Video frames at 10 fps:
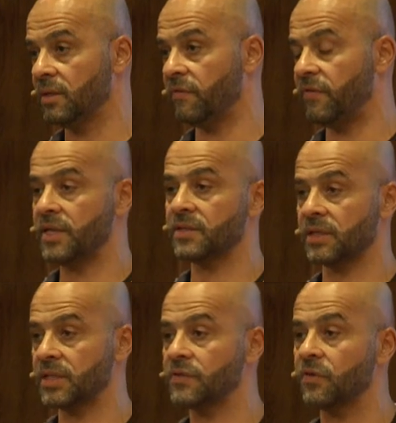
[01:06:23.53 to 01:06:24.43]
Very
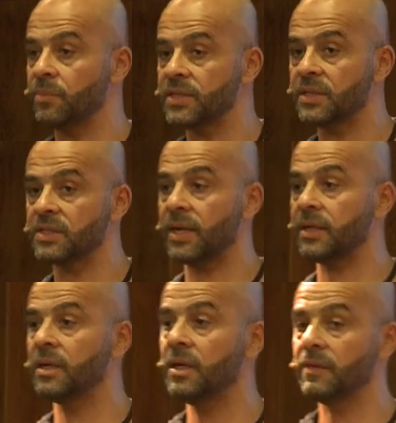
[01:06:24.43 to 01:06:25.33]
successful
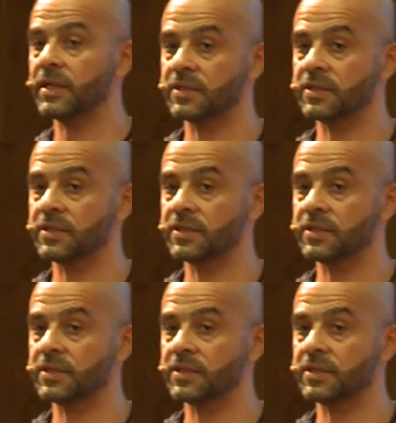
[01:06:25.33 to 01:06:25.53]
businessman that